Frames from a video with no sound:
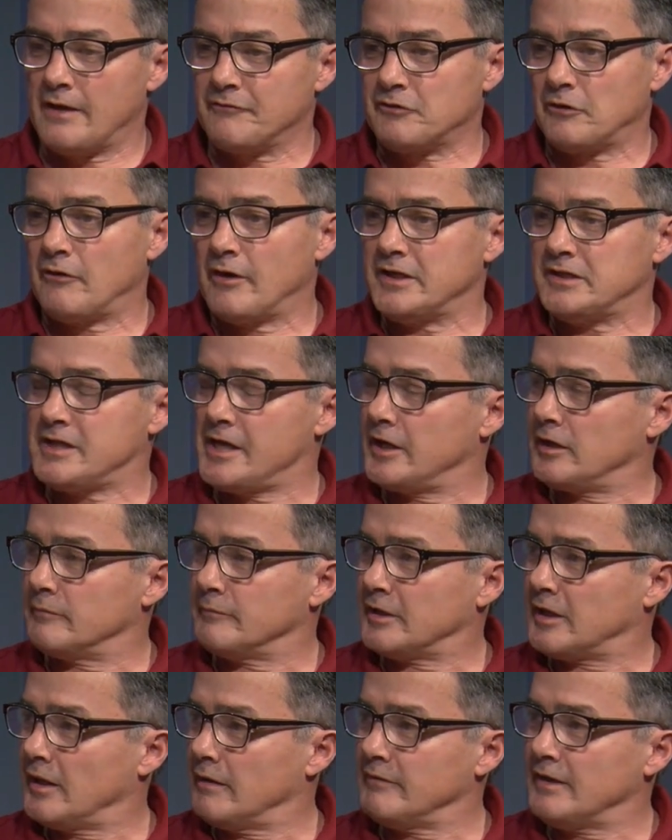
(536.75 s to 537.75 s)
after Ray Tanner
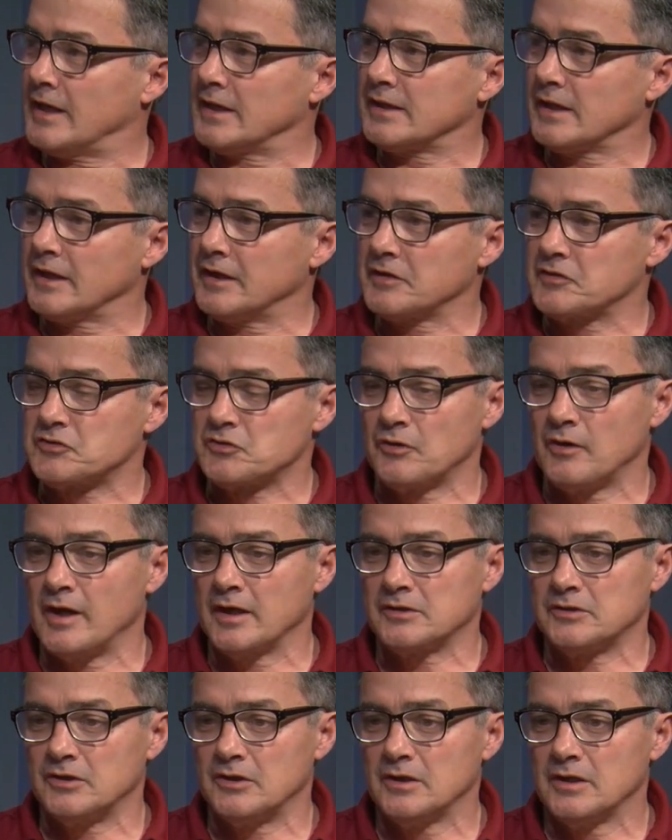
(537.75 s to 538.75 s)
became the athletics
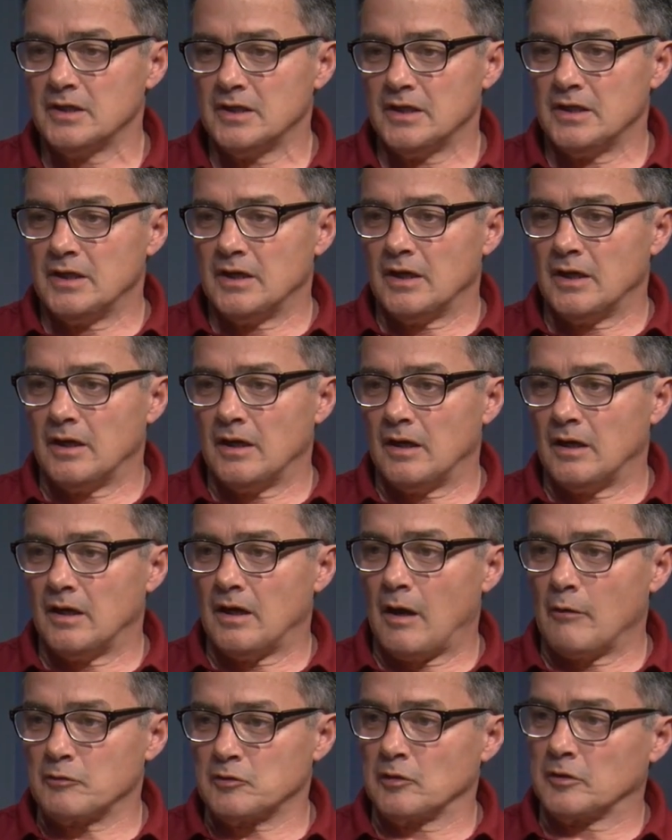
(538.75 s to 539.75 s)
director.
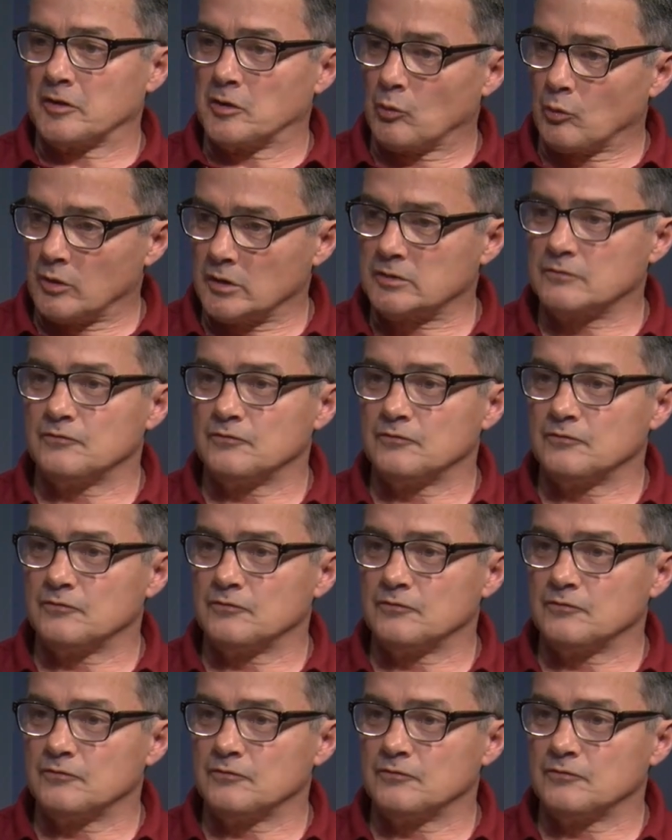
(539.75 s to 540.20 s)
I was looking to work